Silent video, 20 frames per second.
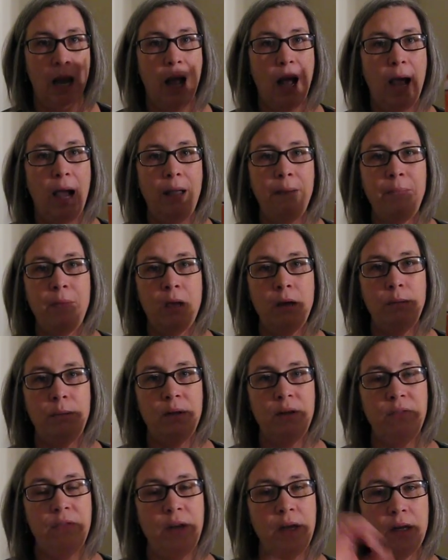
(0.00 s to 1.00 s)
I'm not a
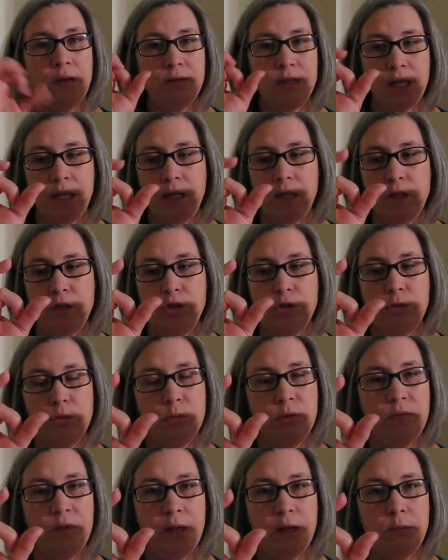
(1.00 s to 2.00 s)
big fan of taking
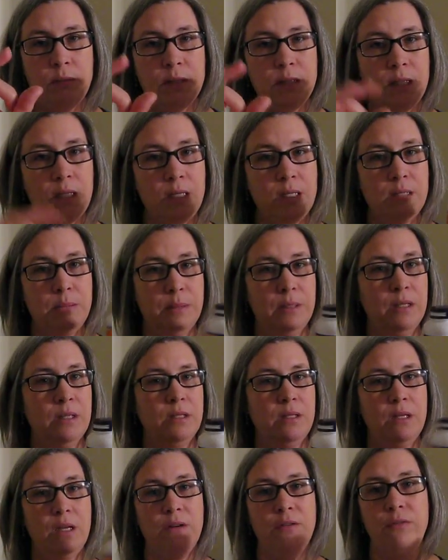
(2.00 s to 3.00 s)
chewable vitamin C's
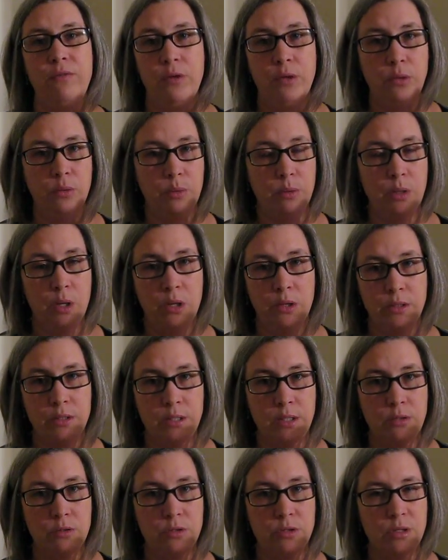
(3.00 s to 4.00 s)
because they are filled with all
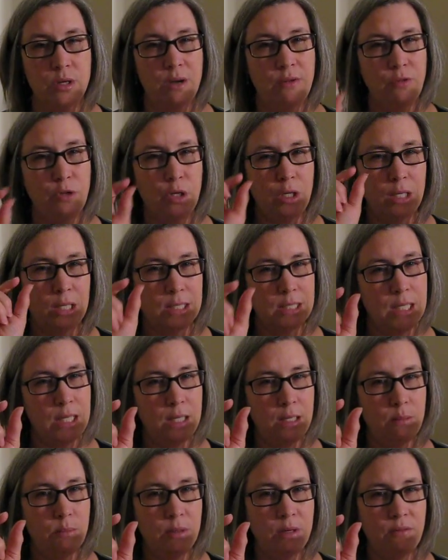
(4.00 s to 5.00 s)
this other stuff and you get a
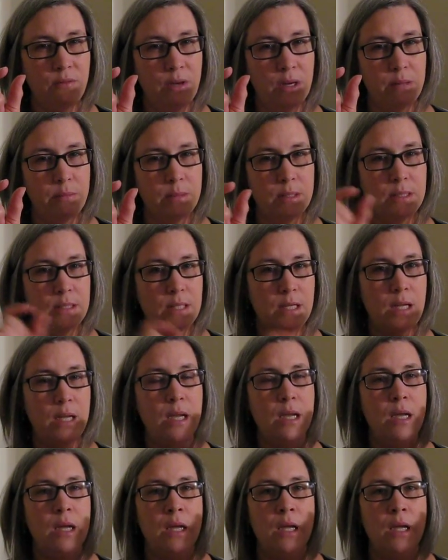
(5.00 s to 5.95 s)
teeny bit of vitamin C.